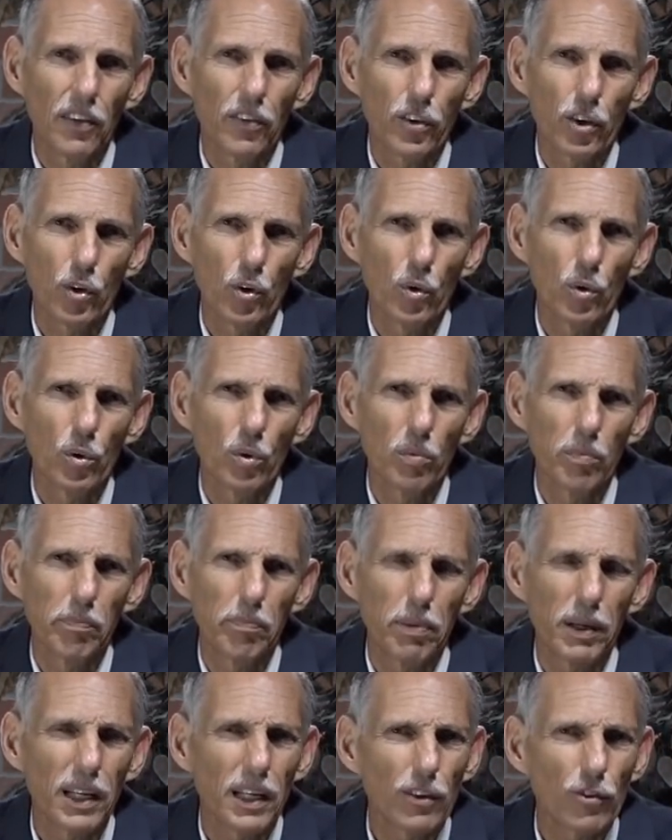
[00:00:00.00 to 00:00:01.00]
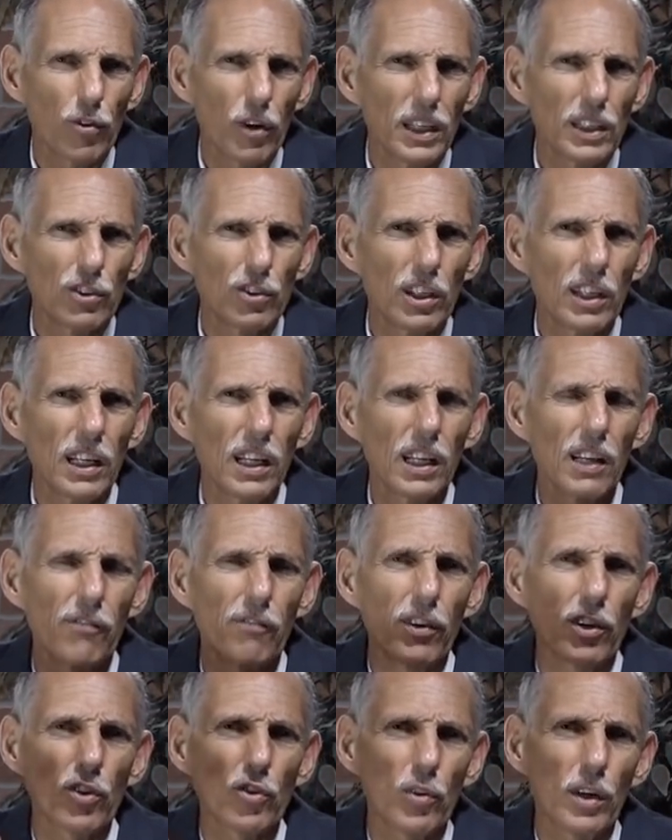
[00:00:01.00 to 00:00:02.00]
through penetration and
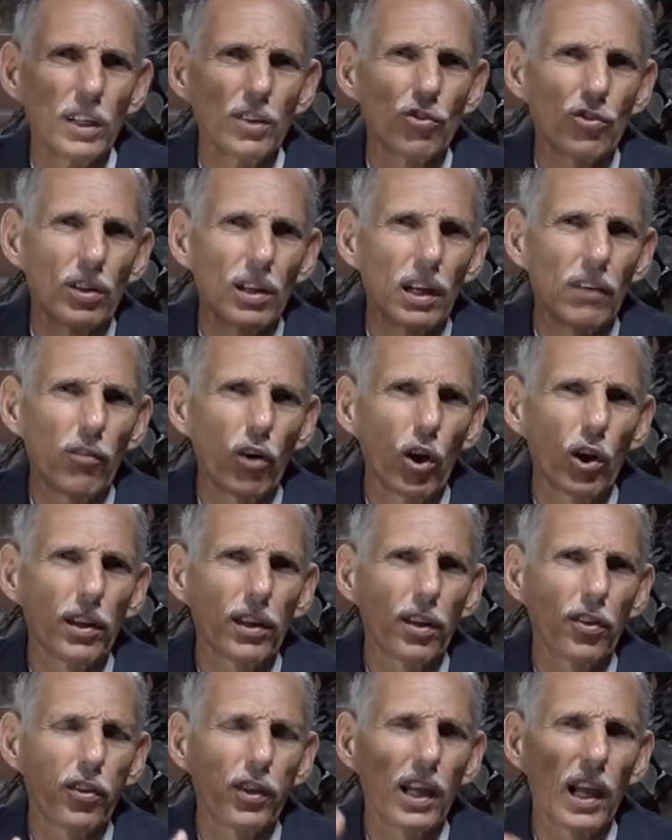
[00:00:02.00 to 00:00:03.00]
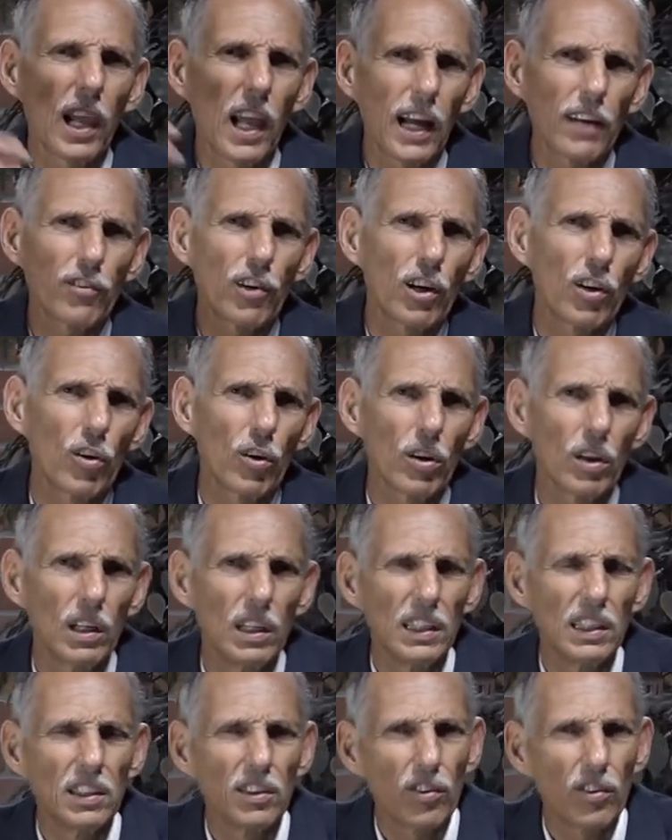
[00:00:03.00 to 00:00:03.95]
infiltration of all the theological